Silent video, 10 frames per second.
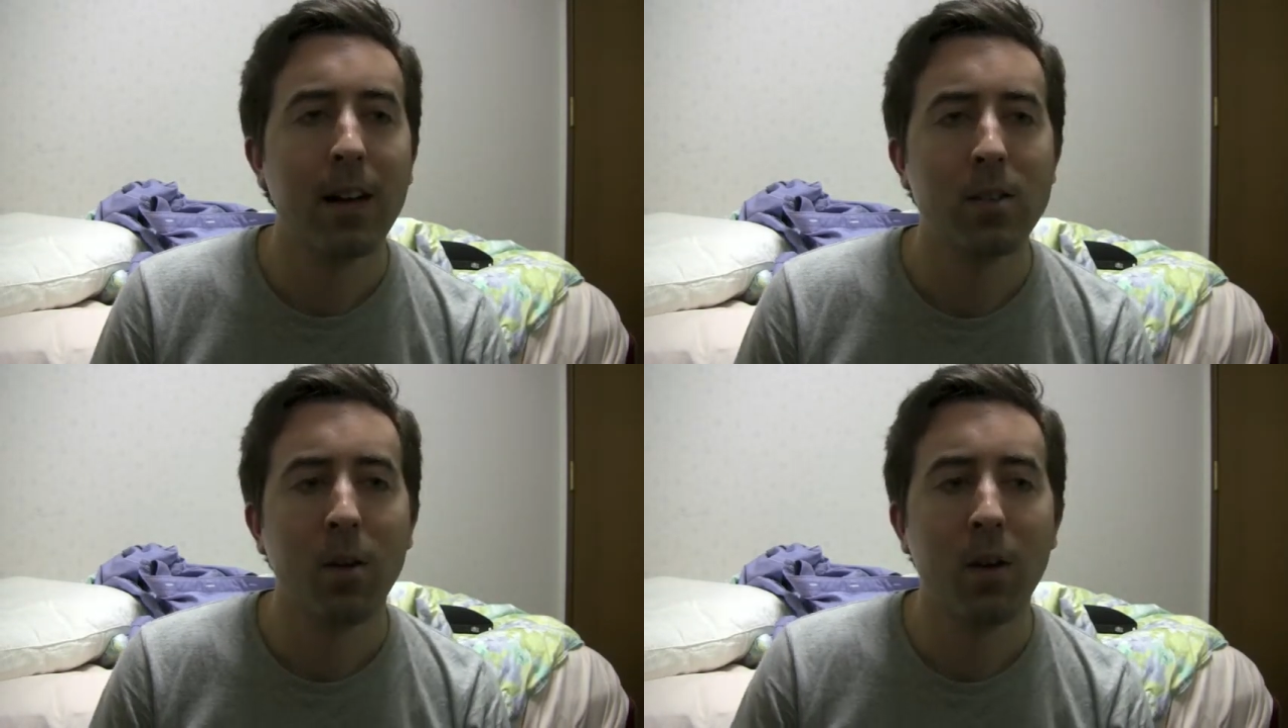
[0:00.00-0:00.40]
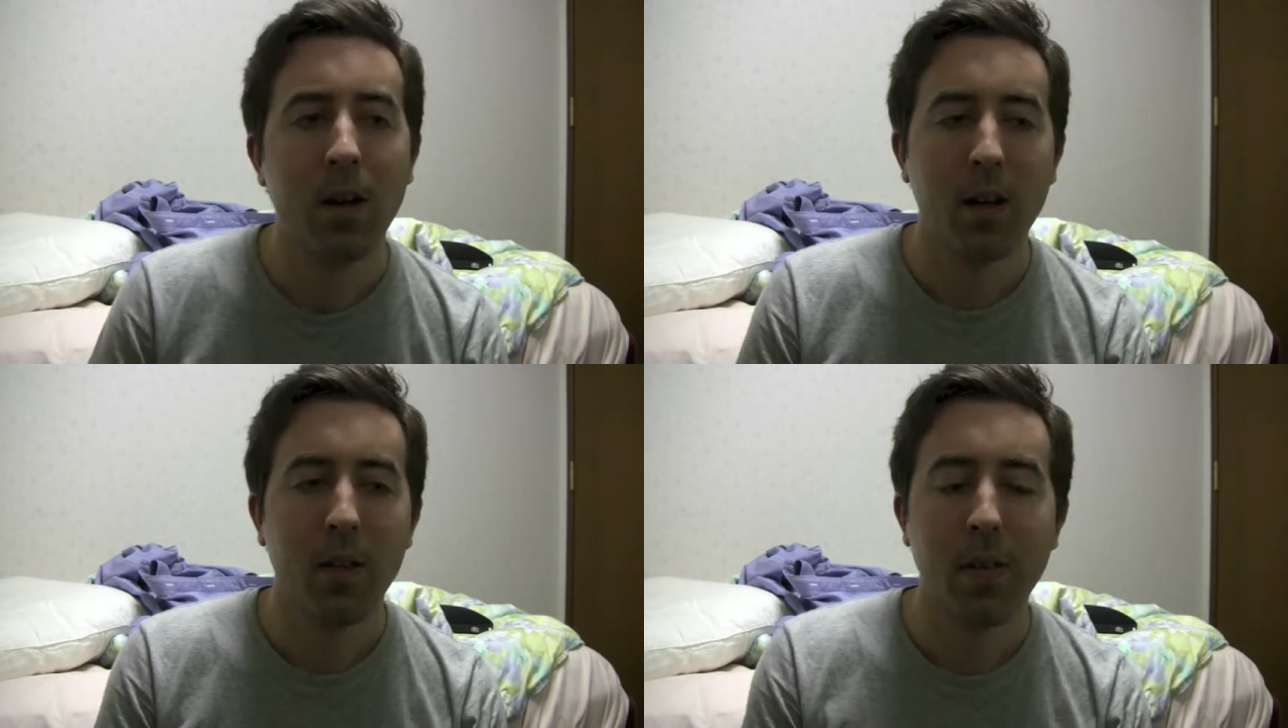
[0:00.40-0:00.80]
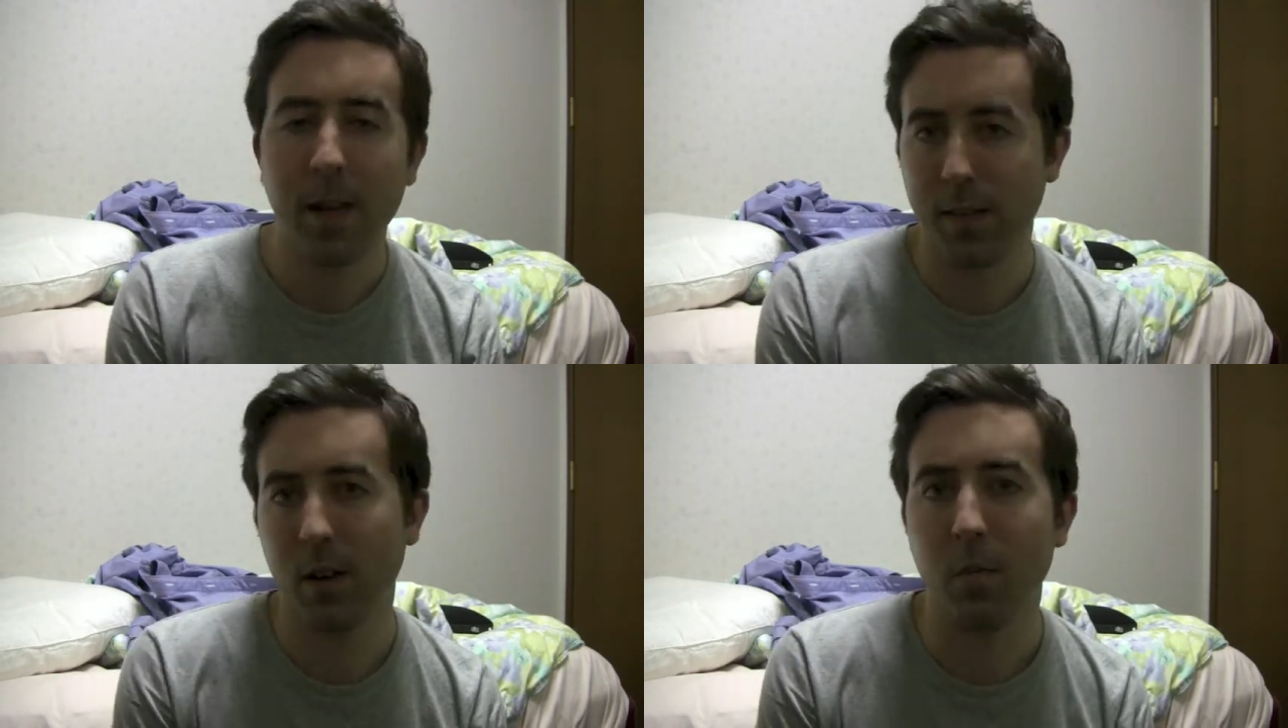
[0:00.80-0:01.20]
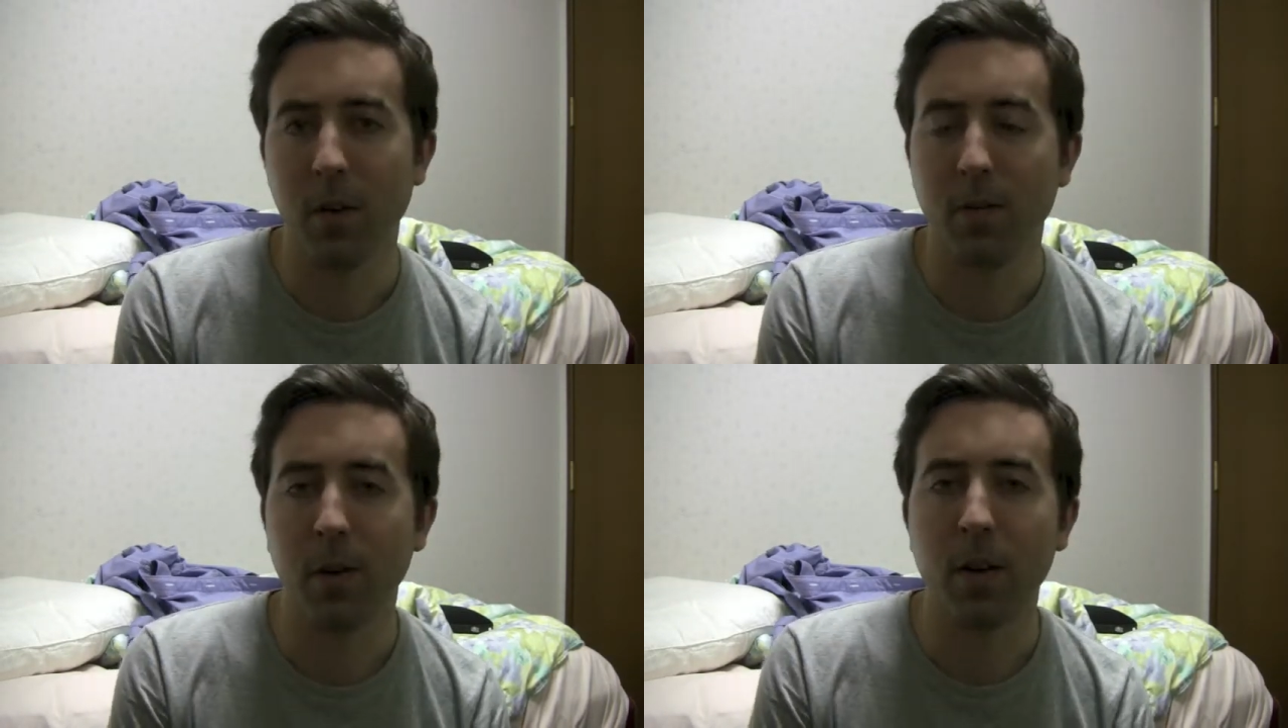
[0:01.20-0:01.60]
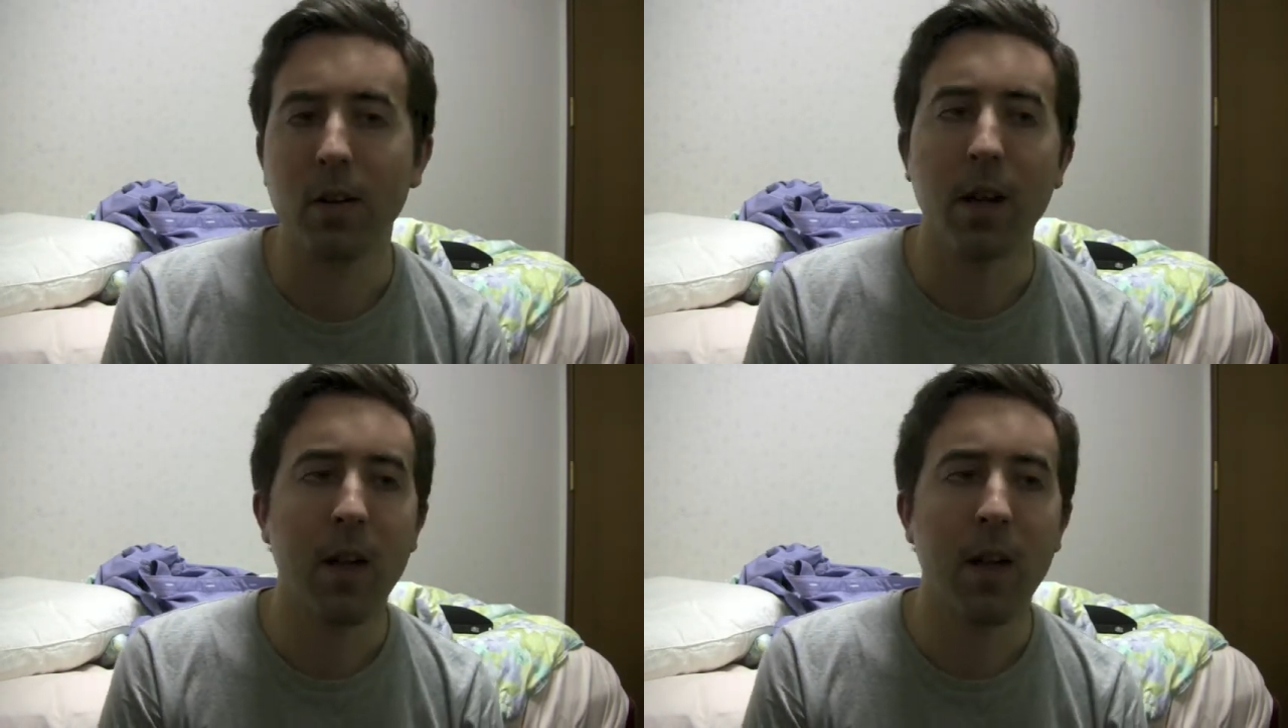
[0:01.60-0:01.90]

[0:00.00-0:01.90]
And so that's going to be fun.